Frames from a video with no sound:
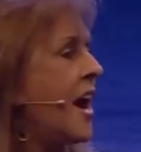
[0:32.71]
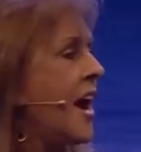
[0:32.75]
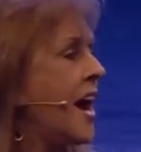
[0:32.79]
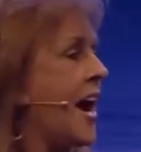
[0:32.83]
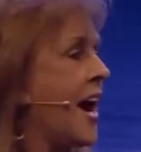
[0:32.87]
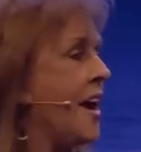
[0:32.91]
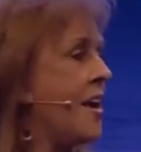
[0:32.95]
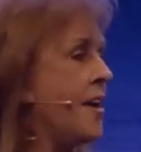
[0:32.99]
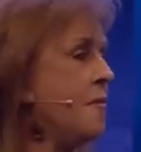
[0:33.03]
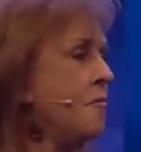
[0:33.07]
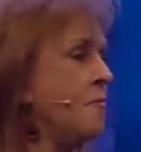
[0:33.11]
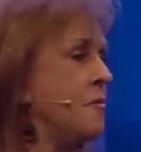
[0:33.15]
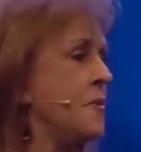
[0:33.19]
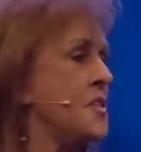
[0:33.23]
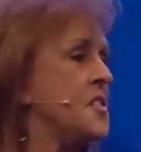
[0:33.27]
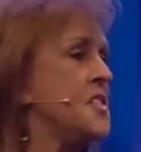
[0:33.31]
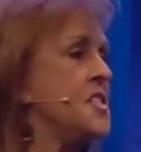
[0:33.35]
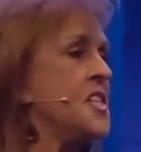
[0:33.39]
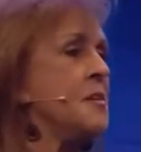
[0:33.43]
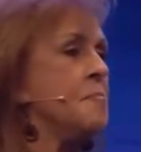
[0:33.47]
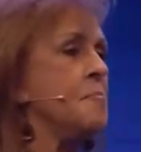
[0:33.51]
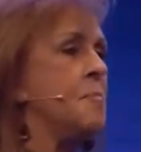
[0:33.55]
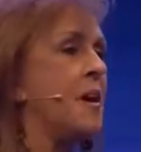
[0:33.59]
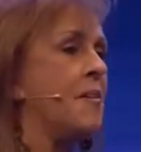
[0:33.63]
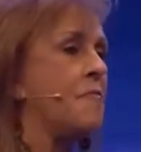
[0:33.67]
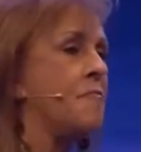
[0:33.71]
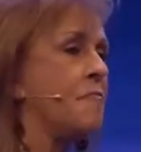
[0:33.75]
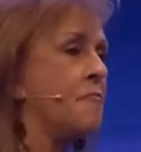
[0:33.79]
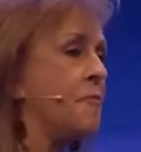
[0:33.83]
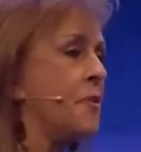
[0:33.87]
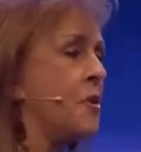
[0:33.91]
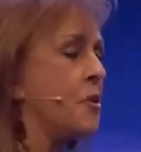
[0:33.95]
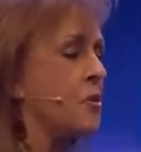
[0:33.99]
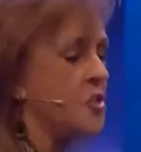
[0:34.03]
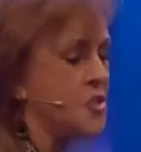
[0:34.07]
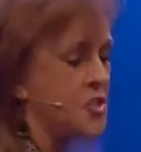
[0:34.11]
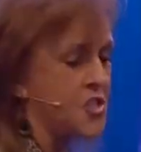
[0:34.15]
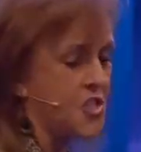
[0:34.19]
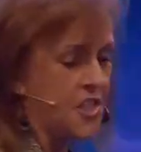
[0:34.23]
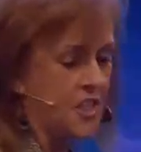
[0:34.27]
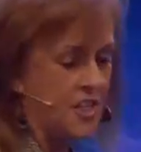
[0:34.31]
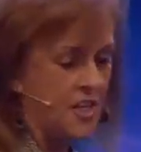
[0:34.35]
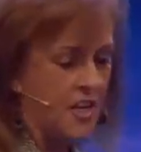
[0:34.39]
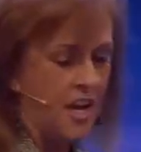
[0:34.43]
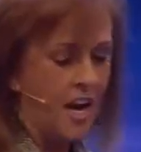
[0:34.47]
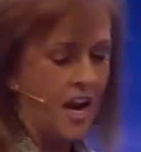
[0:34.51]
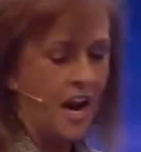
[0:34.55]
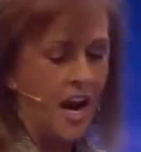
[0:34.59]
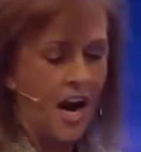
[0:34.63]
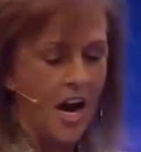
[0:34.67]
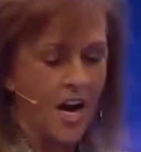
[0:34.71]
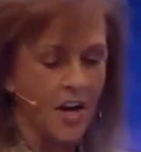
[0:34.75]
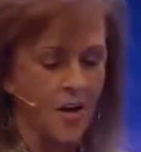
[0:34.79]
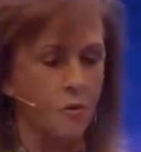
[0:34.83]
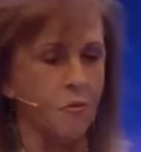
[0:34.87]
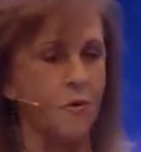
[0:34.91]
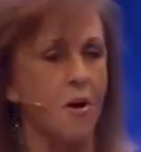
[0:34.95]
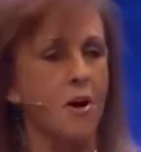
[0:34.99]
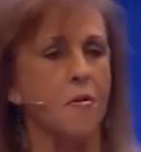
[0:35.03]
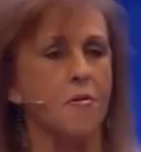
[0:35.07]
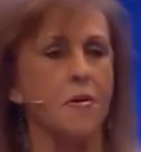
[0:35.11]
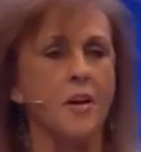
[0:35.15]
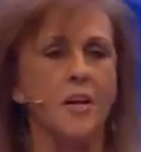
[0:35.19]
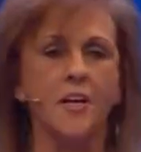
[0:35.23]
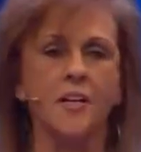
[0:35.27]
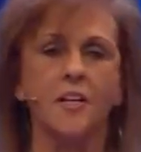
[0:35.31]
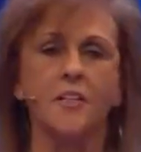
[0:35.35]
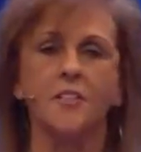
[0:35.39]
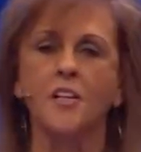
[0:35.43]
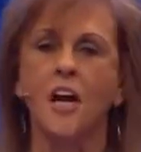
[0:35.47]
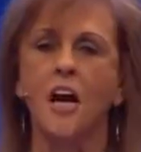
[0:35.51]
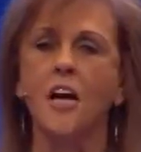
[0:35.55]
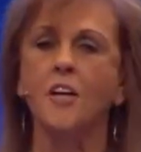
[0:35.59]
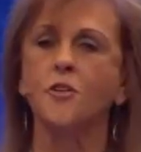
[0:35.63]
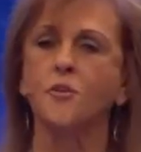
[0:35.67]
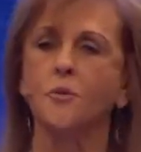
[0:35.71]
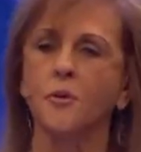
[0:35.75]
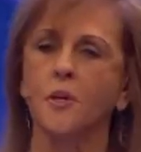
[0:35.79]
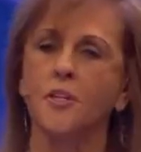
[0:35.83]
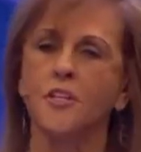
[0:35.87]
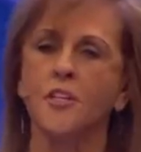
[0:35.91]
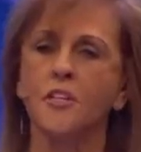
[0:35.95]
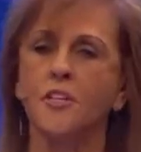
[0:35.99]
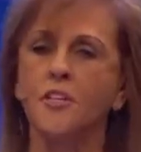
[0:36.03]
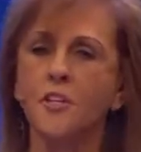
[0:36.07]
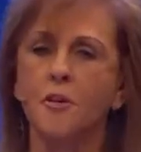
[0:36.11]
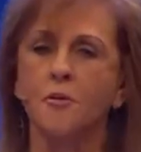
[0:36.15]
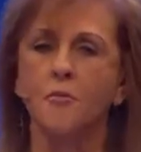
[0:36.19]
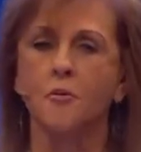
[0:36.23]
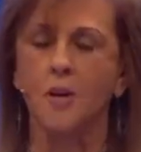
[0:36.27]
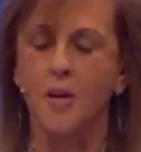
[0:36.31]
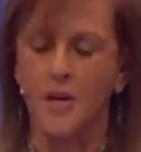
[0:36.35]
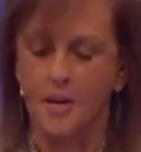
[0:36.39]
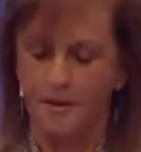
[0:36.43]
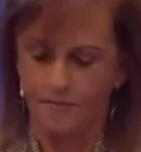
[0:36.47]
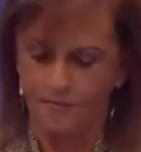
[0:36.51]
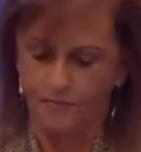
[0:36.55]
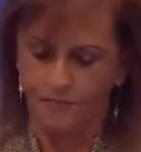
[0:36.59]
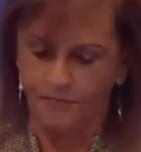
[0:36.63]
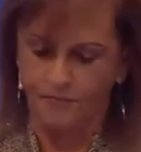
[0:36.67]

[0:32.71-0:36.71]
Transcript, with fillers: I received my first honorary doctorate degree.